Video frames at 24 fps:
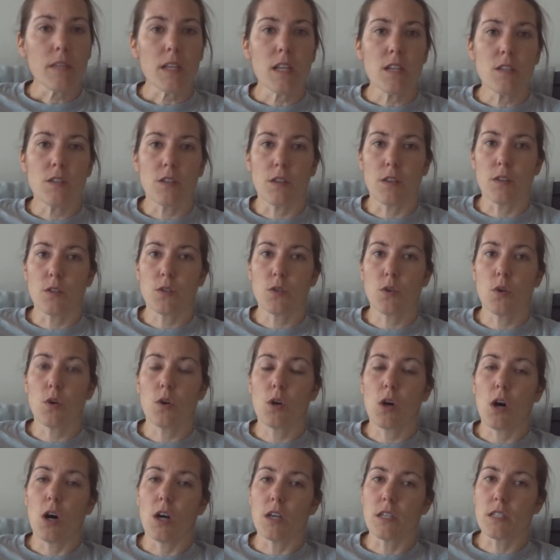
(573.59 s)
So the tour
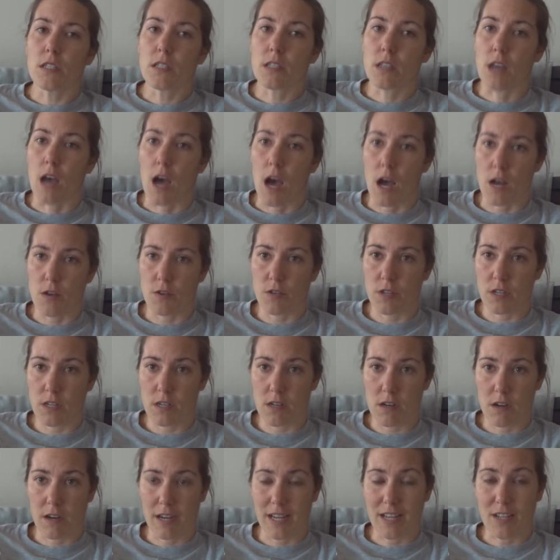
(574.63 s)
costs
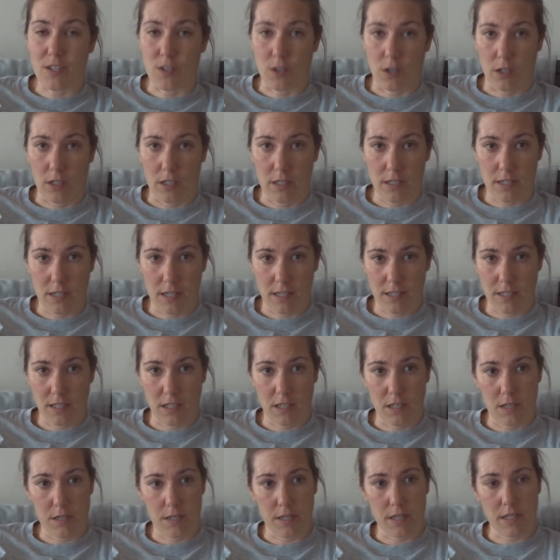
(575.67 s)
$109, that's
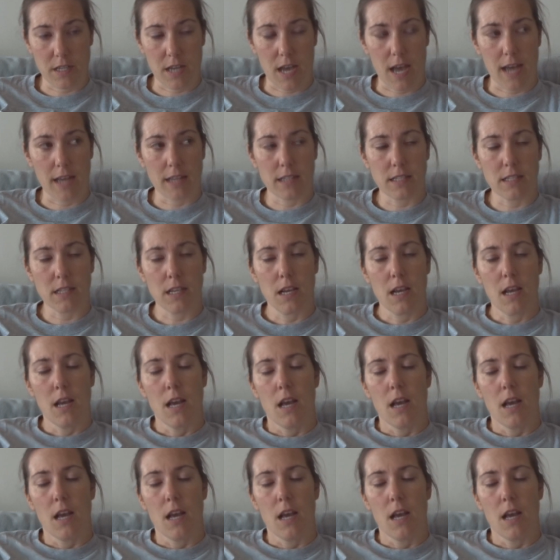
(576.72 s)
including tax.